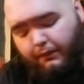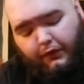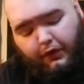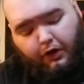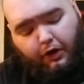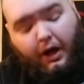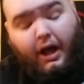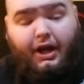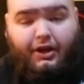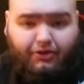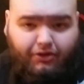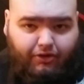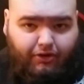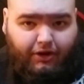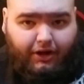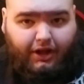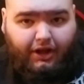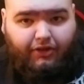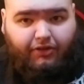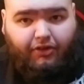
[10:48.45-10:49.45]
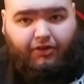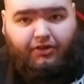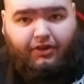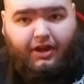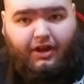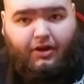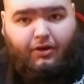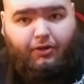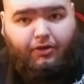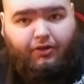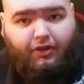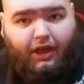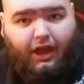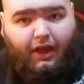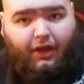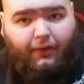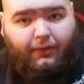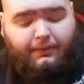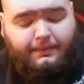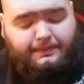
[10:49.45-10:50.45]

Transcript: your high string is a standard scale.